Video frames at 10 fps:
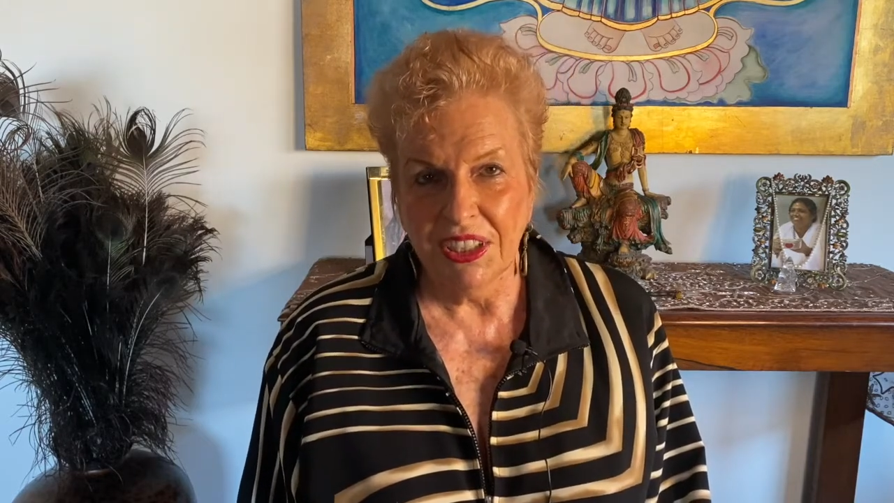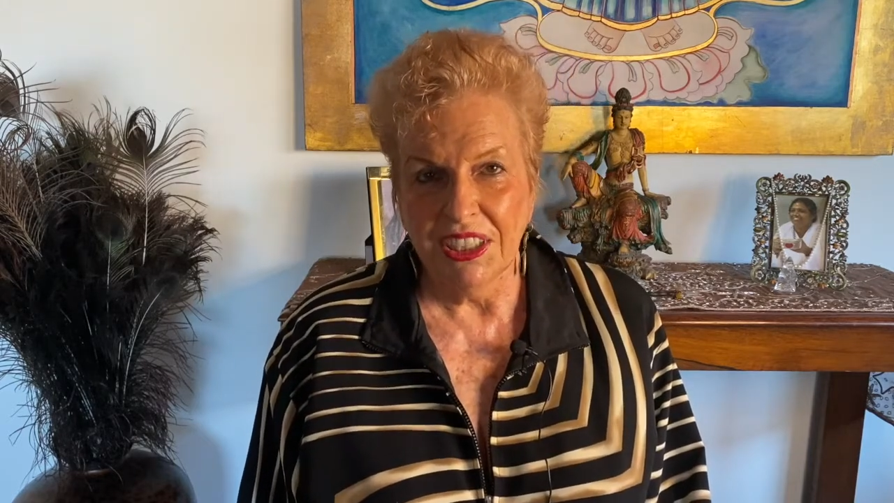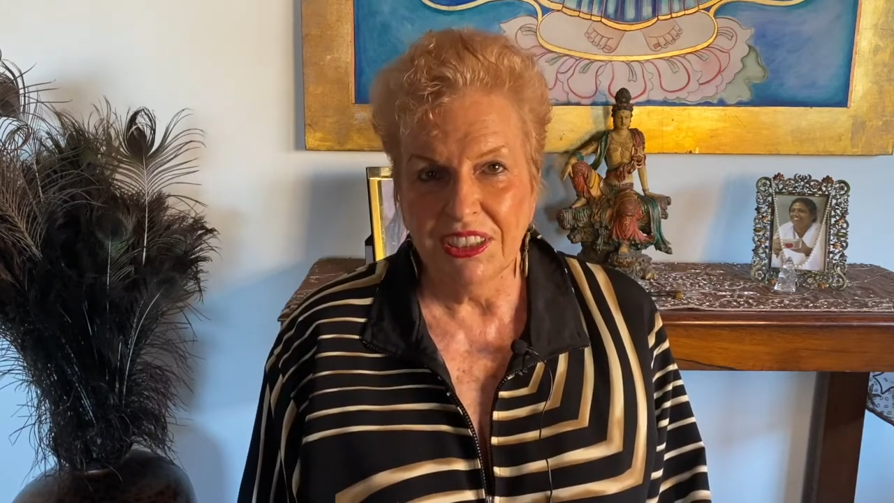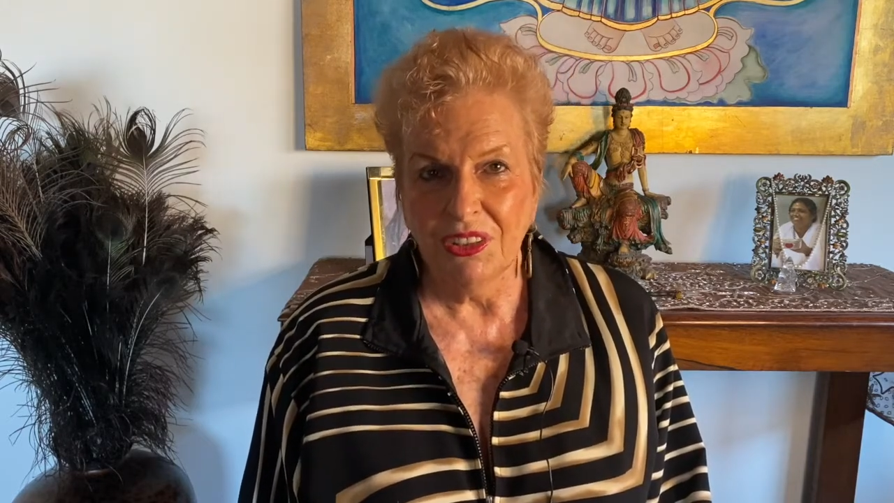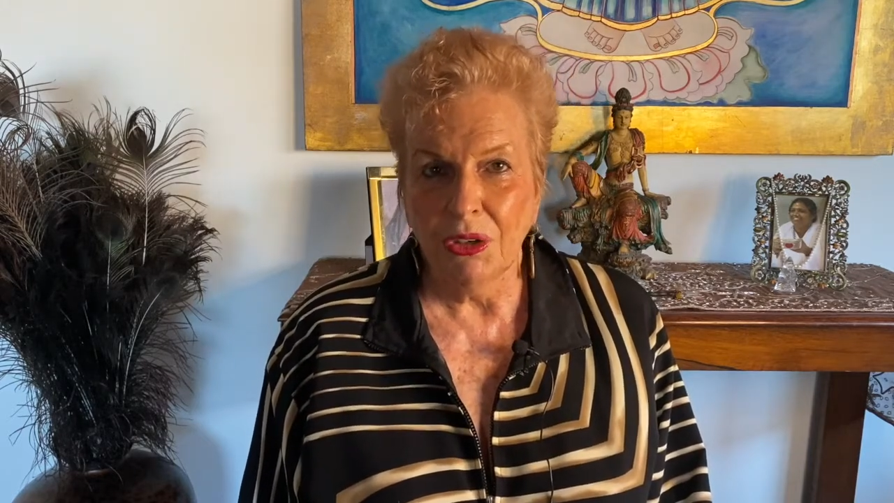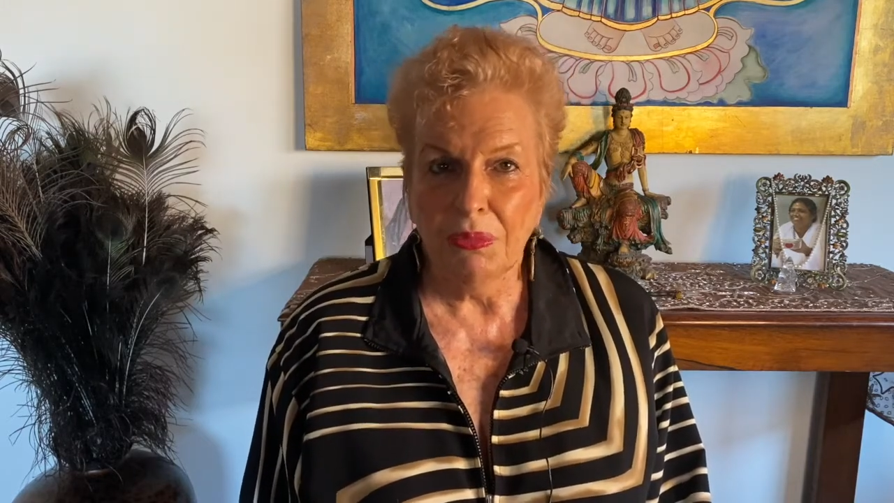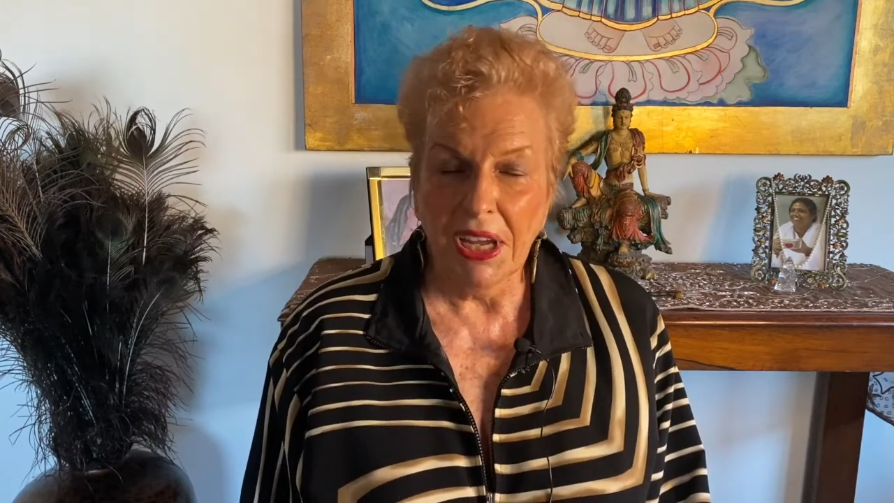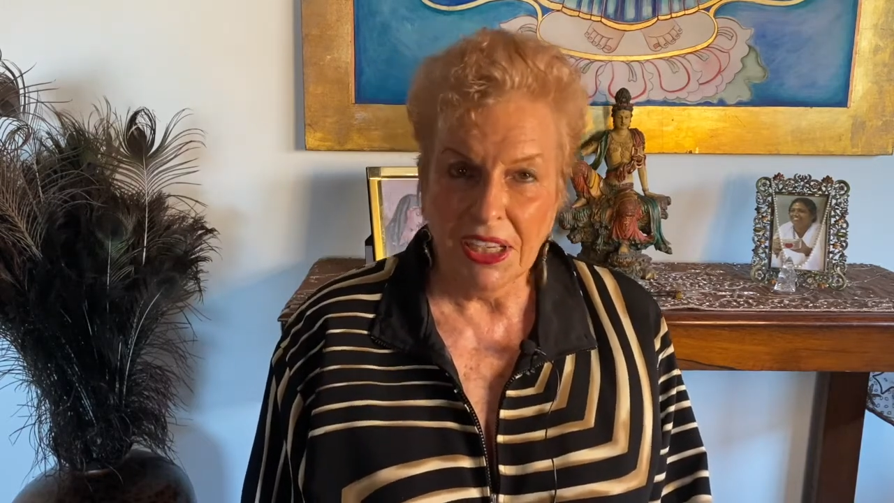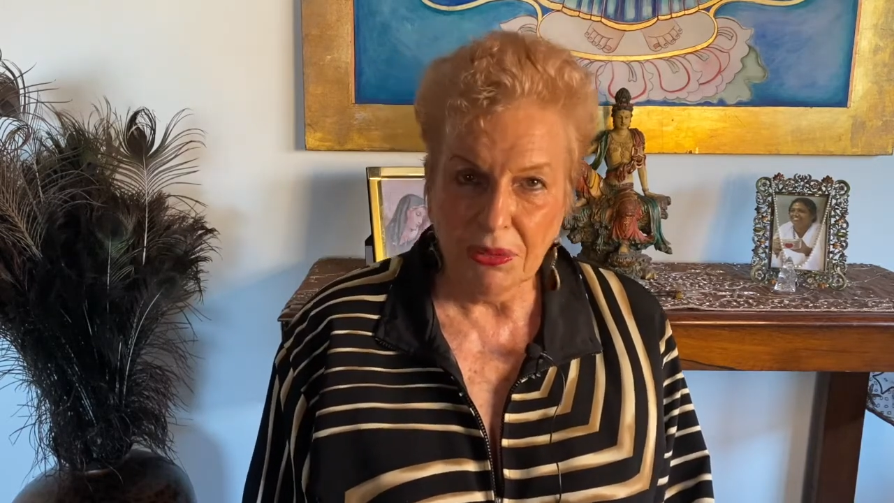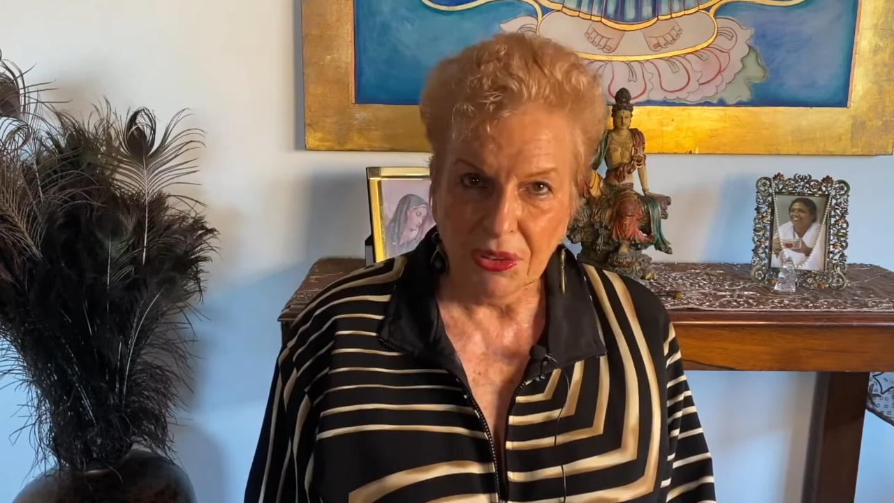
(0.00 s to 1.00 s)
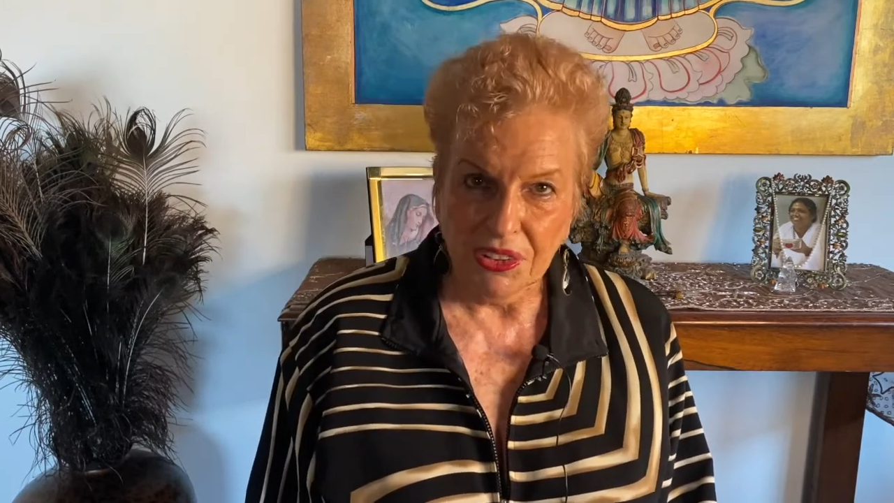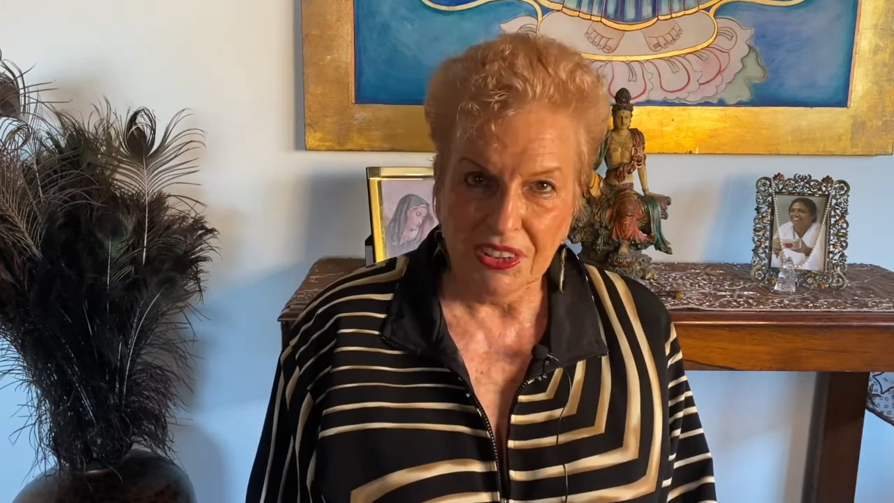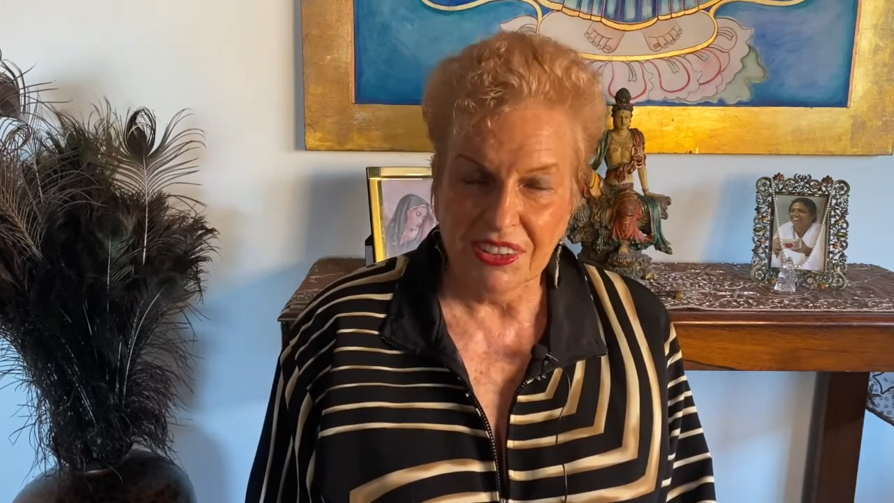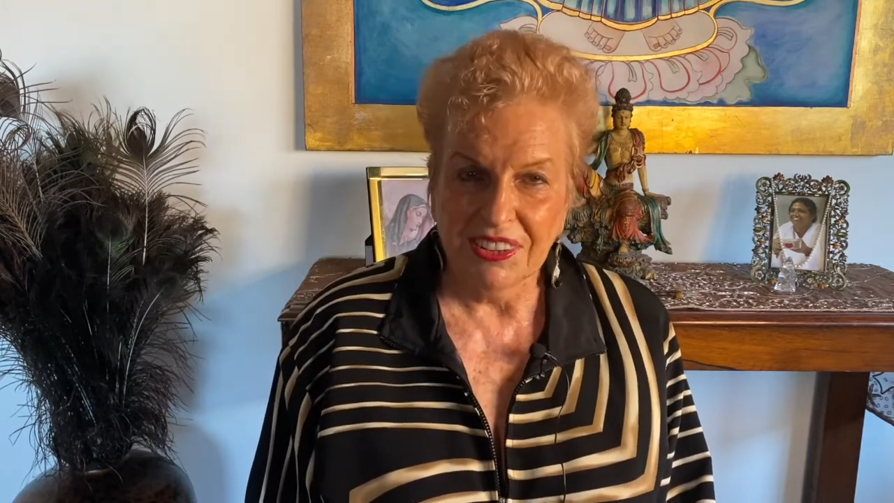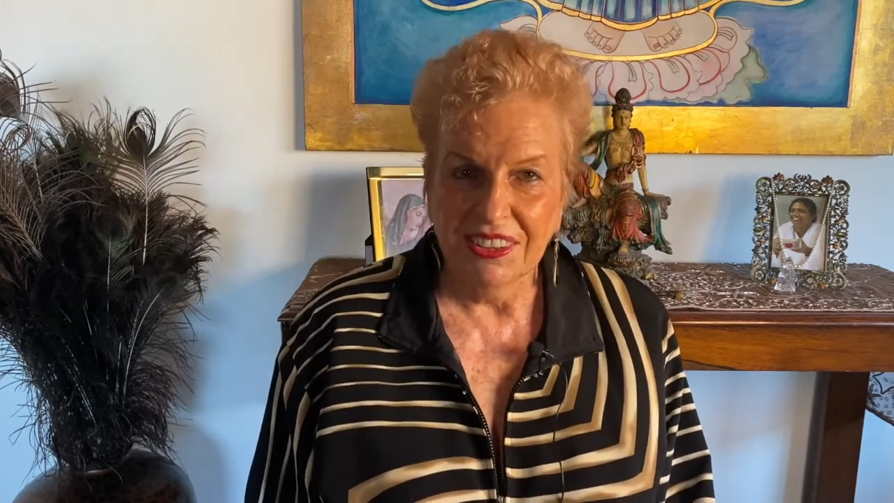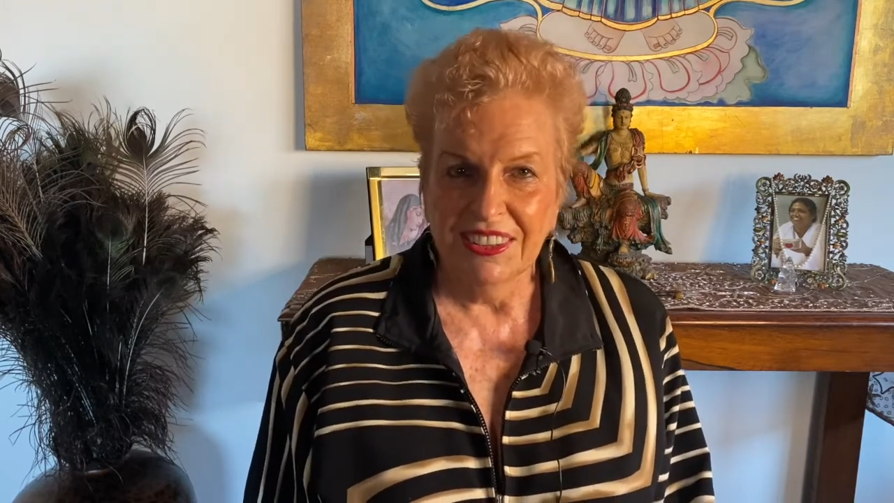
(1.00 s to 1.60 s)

and go backwards.